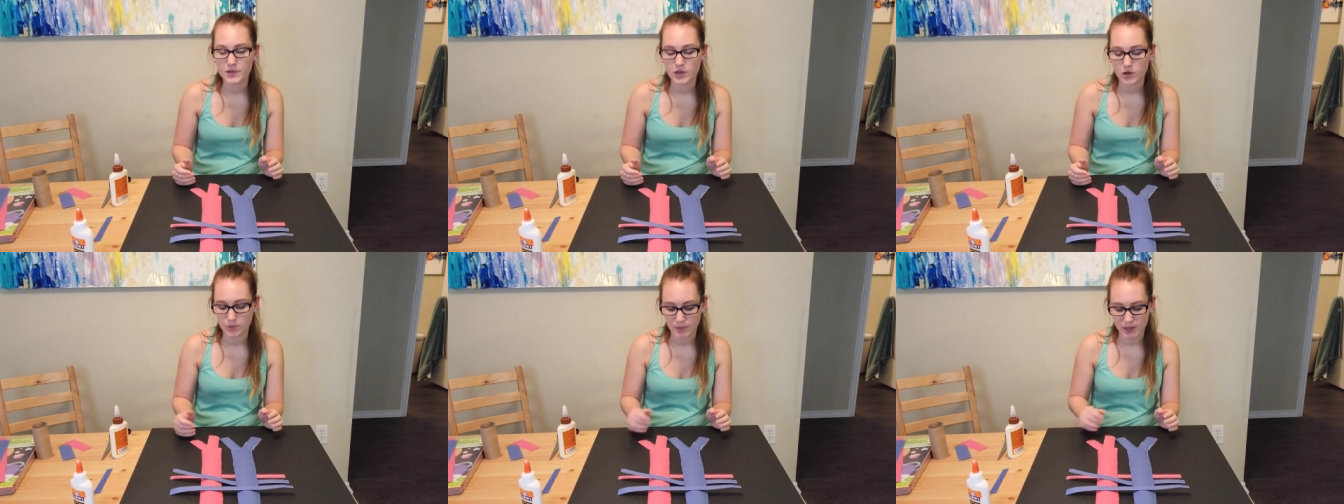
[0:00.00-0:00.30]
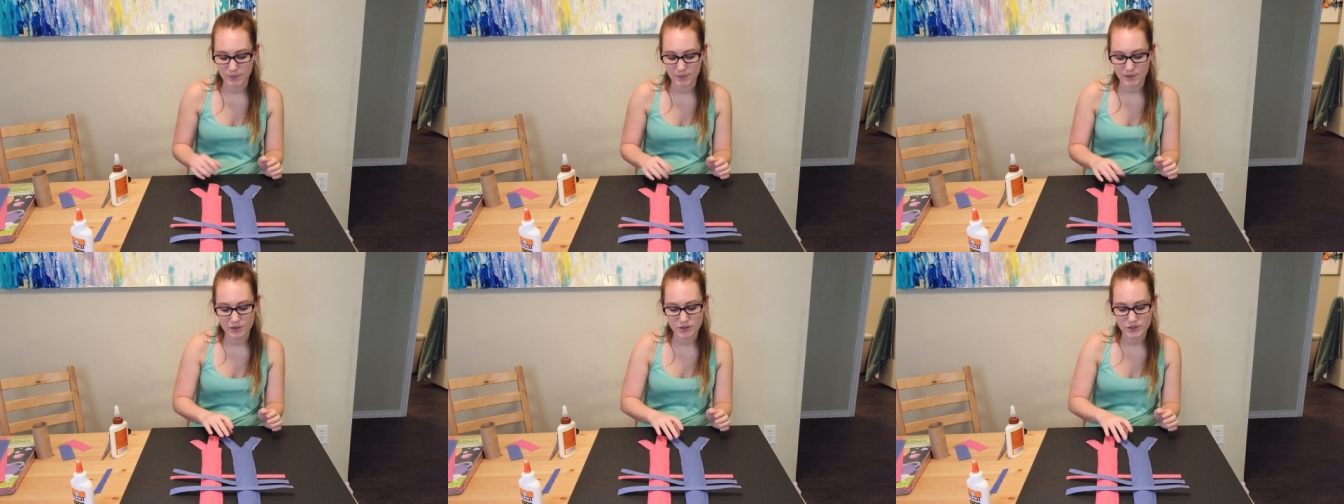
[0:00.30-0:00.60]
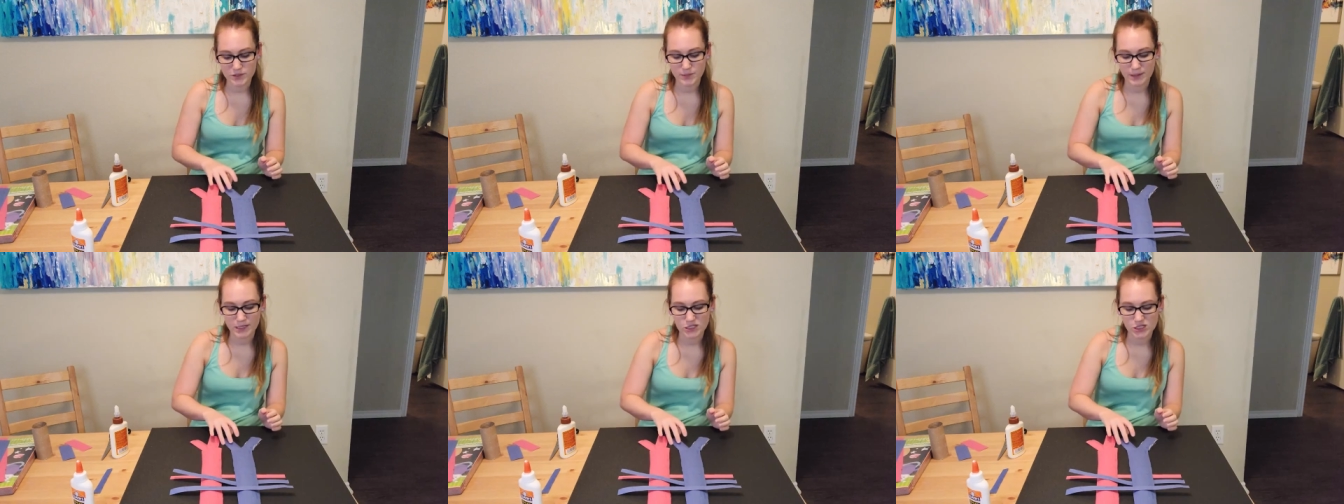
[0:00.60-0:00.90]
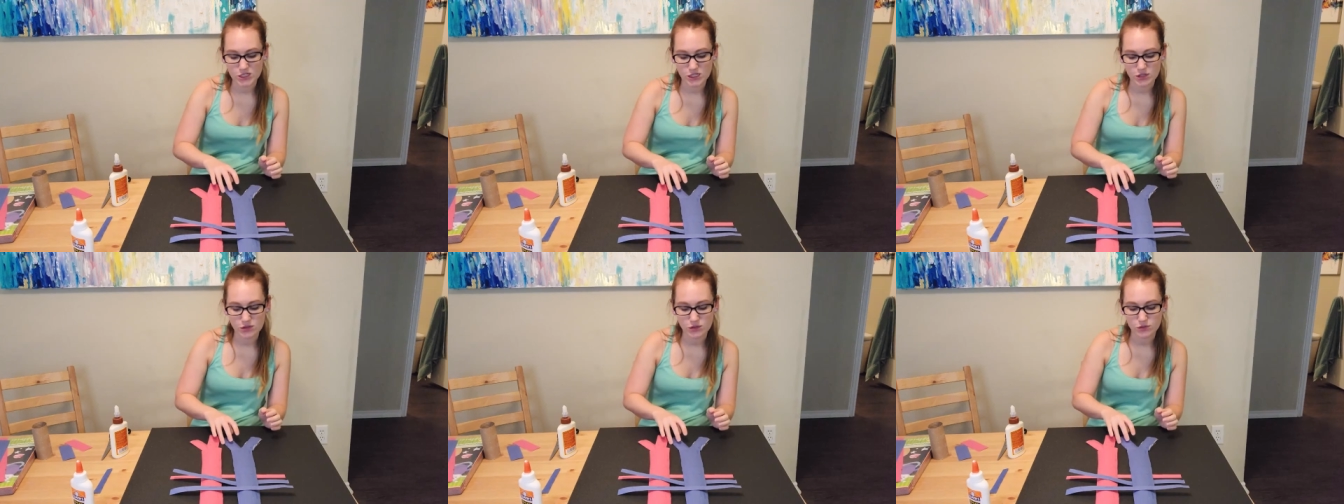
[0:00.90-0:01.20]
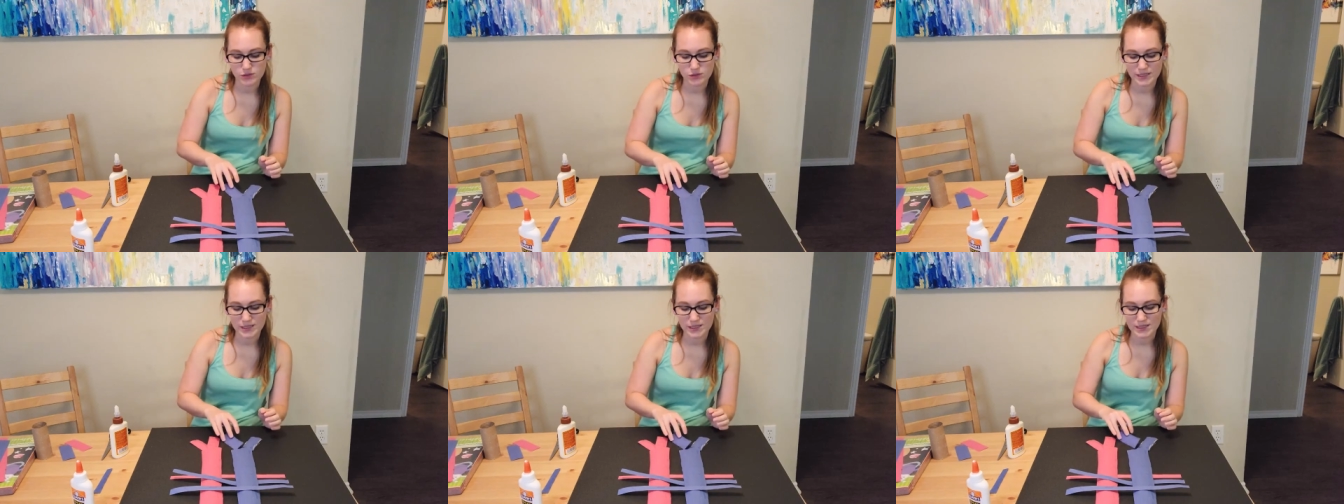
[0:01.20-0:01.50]
Or maybe there's a patient
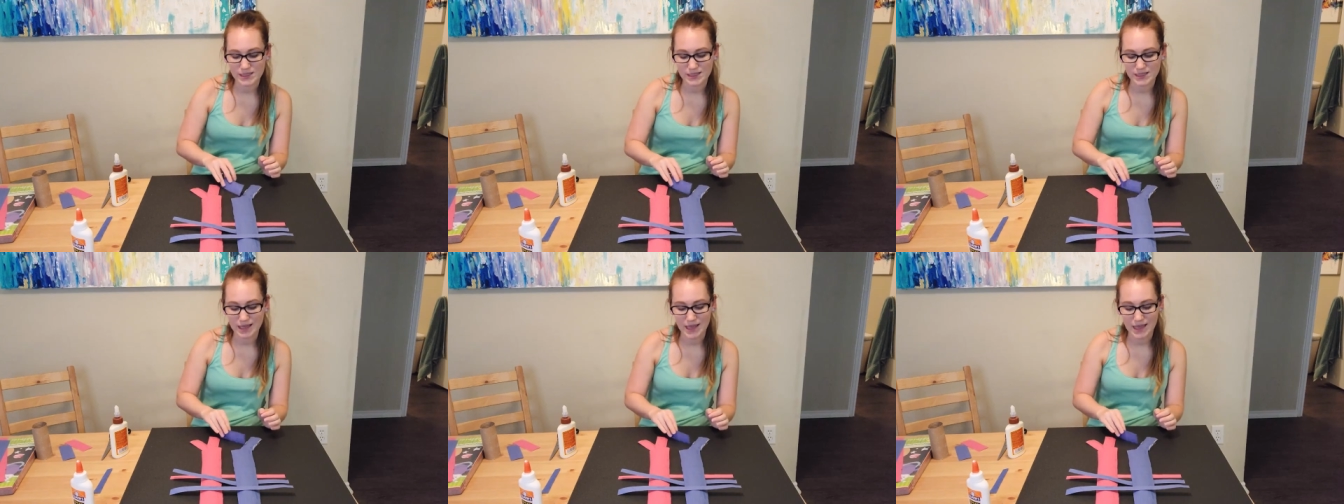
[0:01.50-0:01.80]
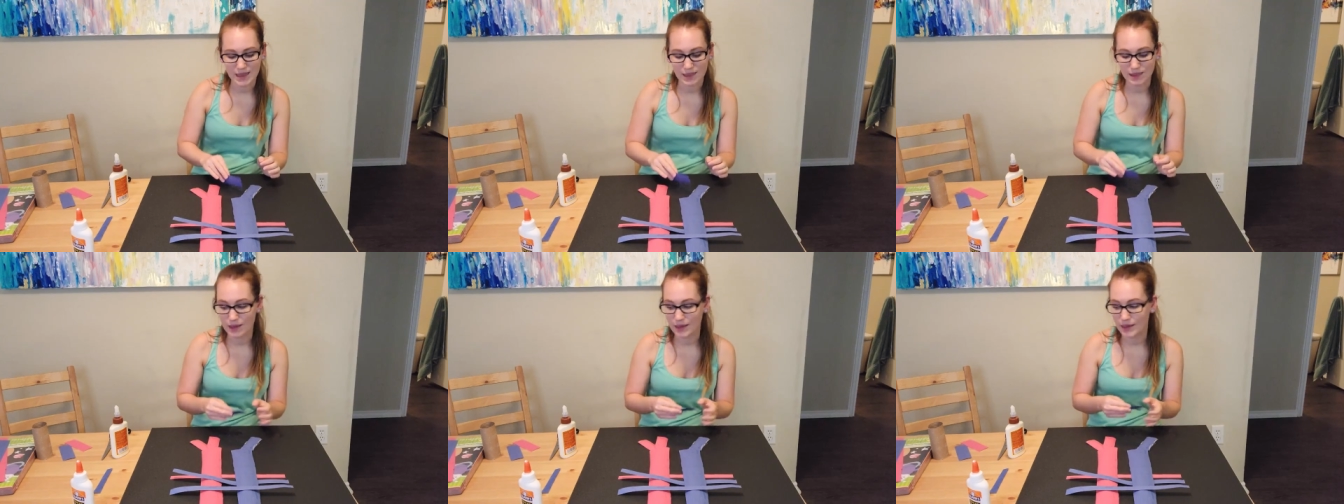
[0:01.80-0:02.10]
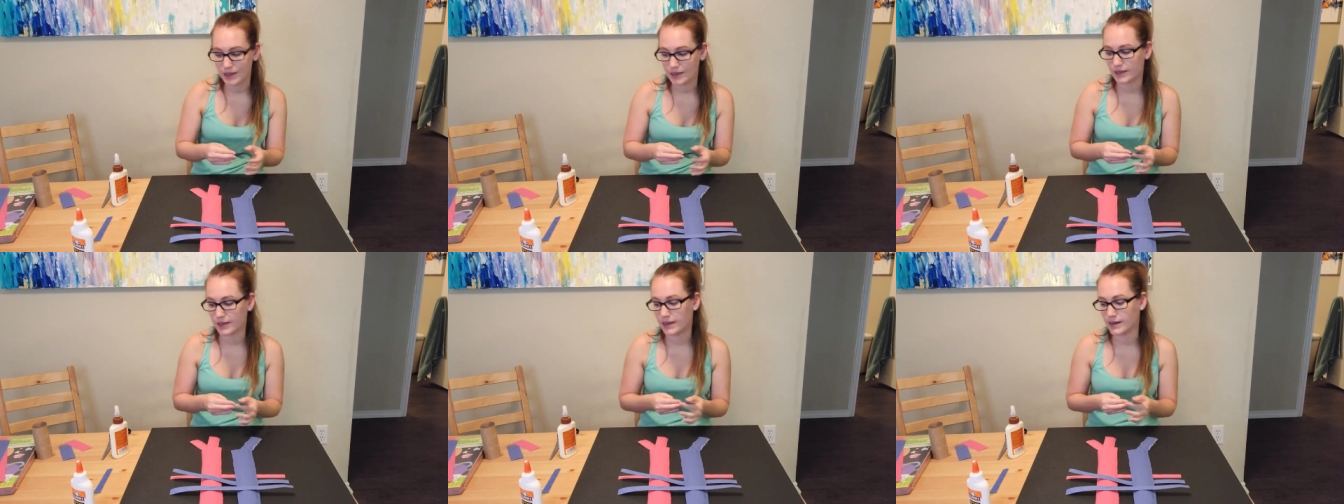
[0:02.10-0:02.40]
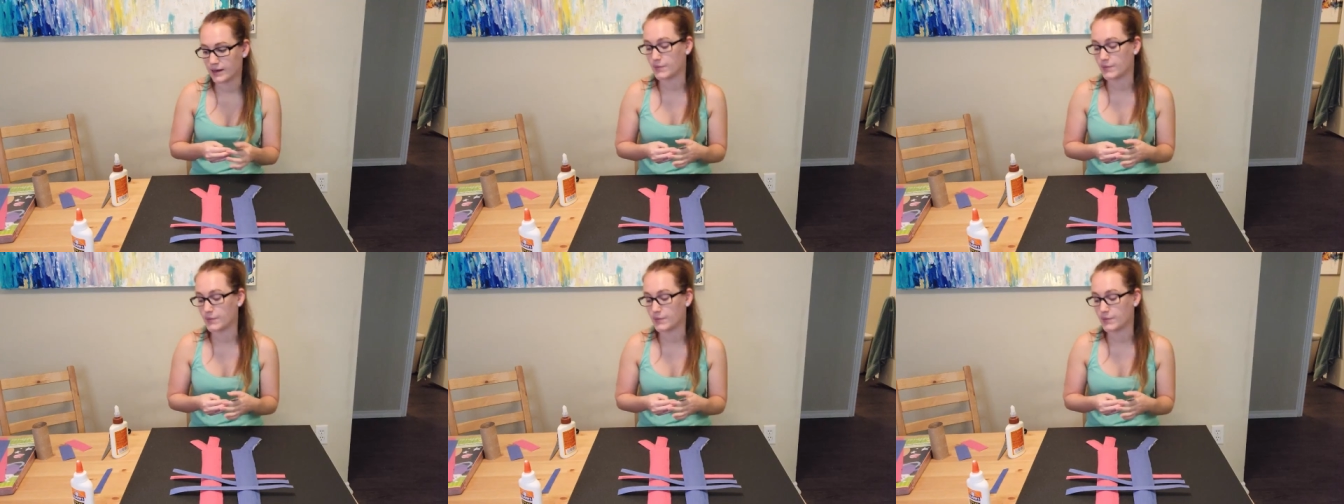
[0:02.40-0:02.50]
who needs to get like an